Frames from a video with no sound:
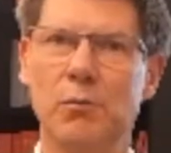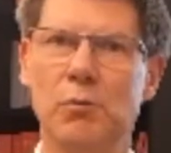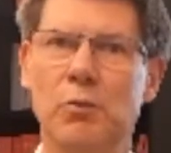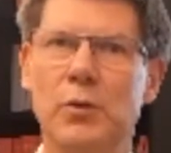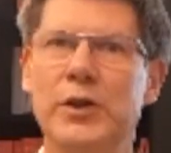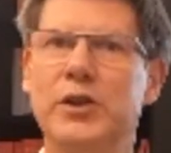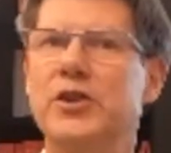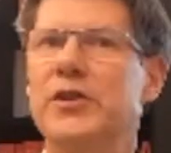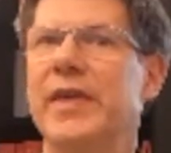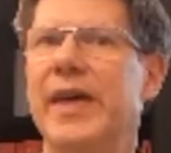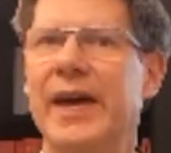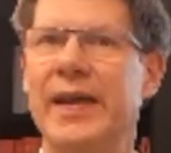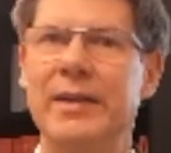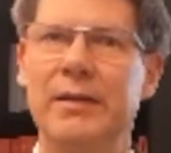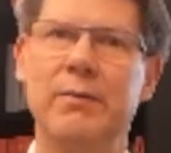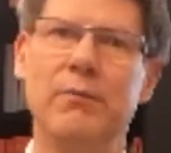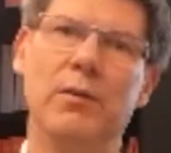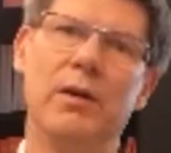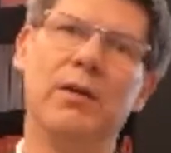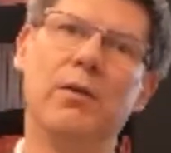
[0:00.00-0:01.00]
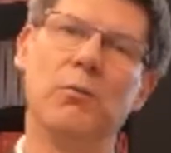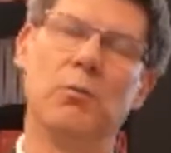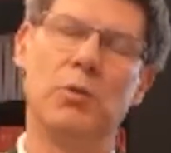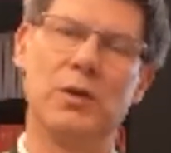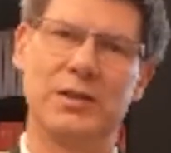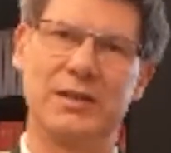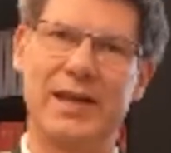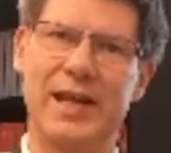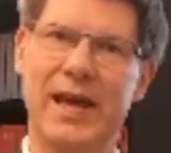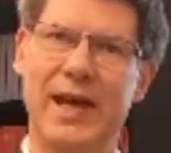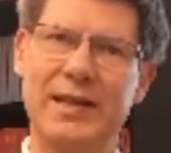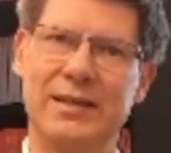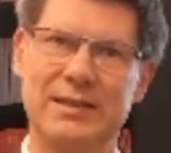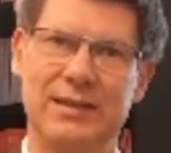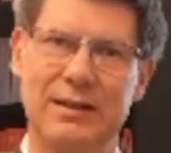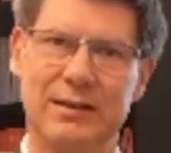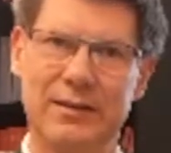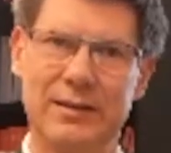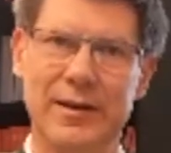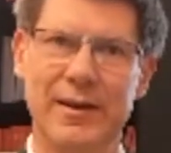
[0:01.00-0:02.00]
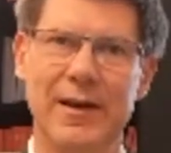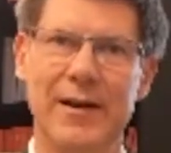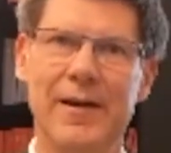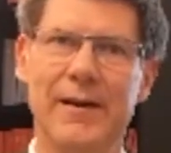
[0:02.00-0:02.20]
which then was cancelled,